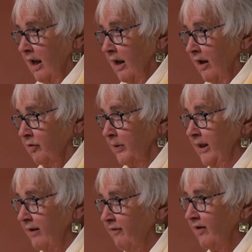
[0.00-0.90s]
As we
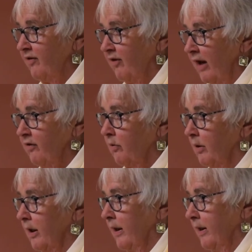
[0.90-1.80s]
leave this
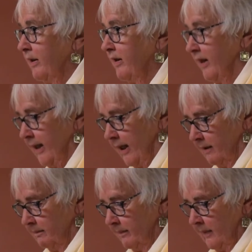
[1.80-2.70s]
sanctuary
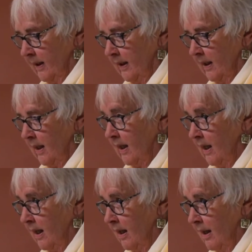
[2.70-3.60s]
today,
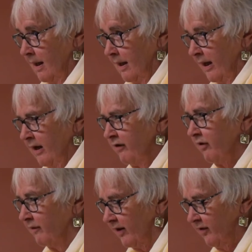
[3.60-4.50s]
let
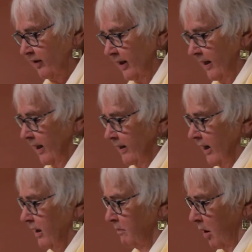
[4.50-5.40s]
each of us
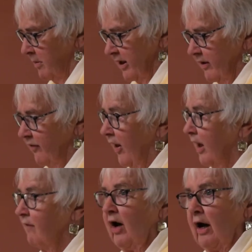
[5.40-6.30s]
take a moment to think
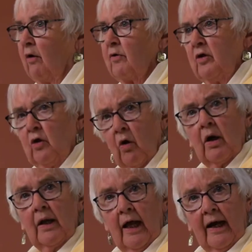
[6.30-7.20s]
of how your
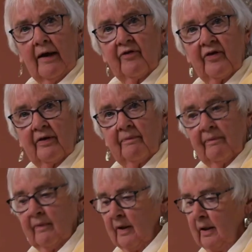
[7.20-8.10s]
lives
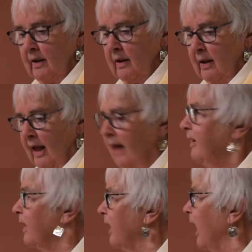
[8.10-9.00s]
and
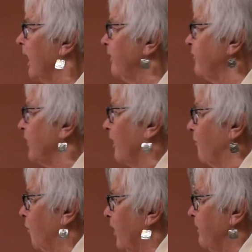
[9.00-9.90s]
the lives
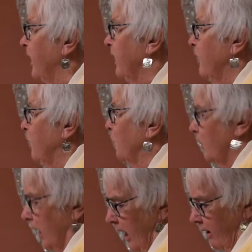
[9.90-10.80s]
of women you
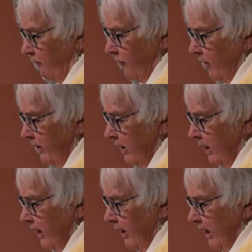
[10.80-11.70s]
love
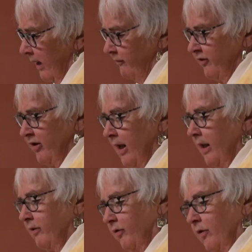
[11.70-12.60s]
have
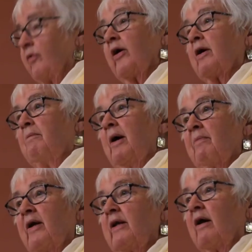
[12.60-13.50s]
changed through the
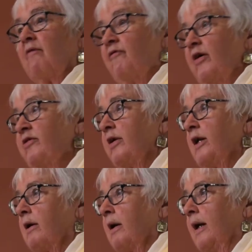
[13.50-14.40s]
commitment of
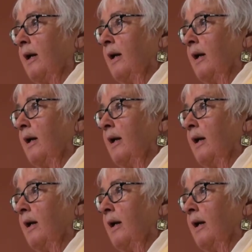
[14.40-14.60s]
visionary